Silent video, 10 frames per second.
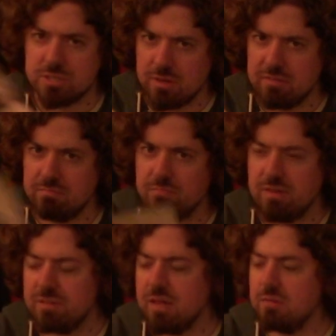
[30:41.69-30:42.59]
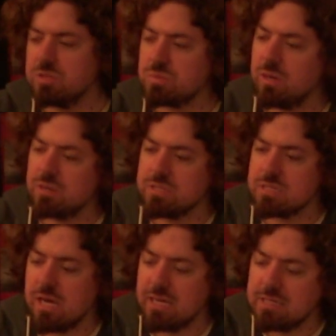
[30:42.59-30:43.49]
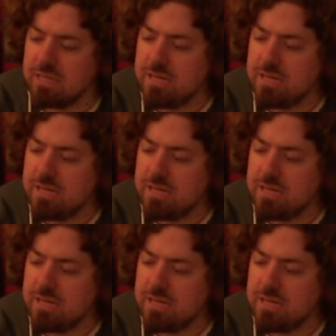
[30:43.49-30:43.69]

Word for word: so I found that was well designed.